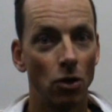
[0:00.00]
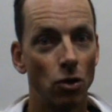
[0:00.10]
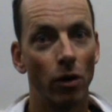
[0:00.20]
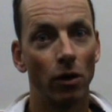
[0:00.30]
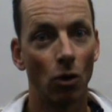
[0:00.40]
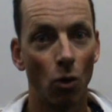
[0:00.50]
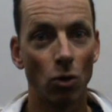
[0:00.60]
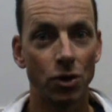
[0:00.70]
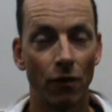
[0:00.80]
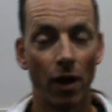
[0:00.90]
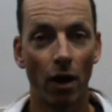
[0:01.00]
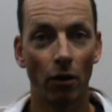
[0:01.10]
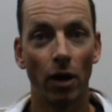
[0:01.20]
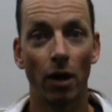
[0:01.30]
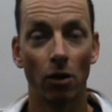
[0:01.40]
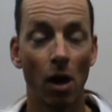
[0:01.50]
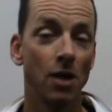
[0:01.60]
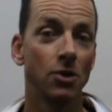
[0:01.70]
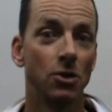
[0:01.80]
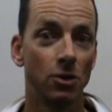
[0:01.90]
during the course of our
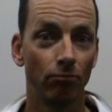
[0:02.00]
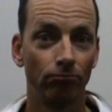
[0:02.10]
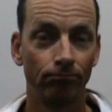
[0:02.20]
classes.